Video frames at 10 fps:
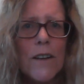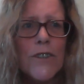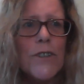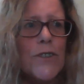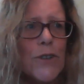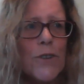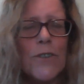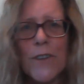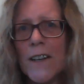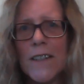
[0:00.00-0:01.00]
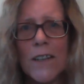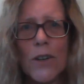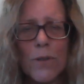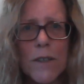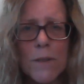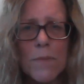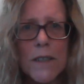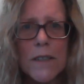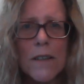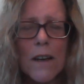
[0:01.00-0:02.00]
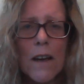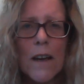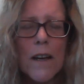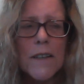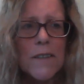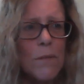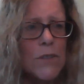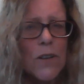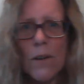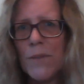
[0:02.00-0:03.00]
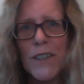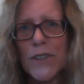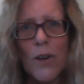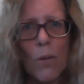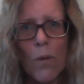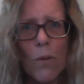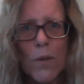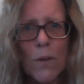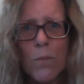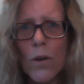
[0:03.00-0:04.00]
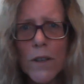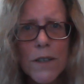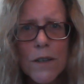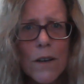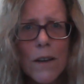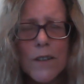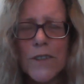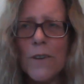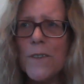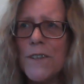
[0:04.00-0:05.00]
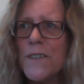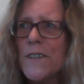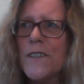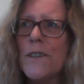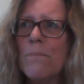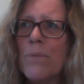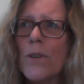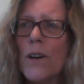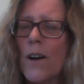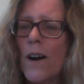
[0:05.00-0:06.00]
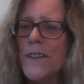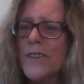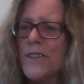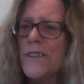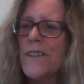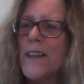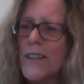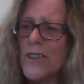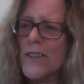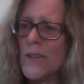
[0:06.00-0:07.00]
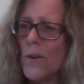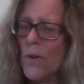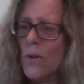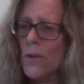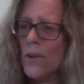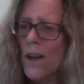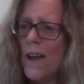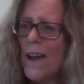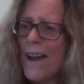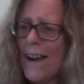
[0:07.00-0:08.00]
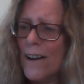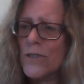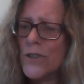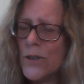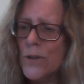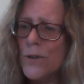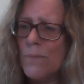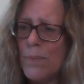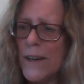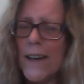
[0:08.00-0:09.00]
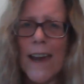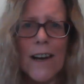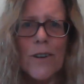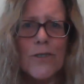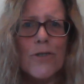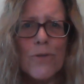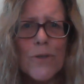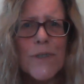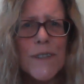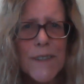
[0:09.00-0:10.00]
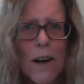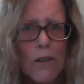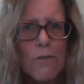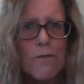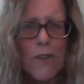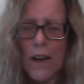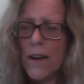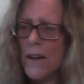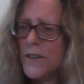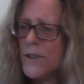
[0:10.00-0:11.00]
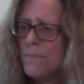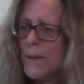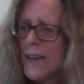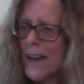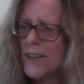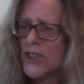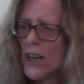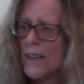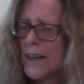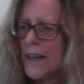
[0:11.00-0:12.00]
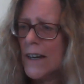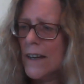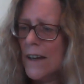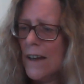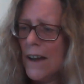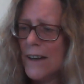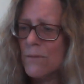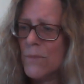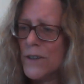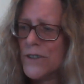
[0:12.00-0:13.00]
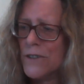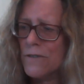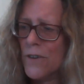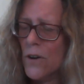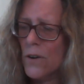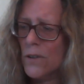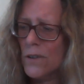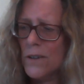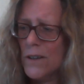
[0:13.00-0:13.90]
to do things at Christmas. Sometimes it's not what we want. So, this is the book, guys, to teach us all how to be our true self, to be angelic, and most of all,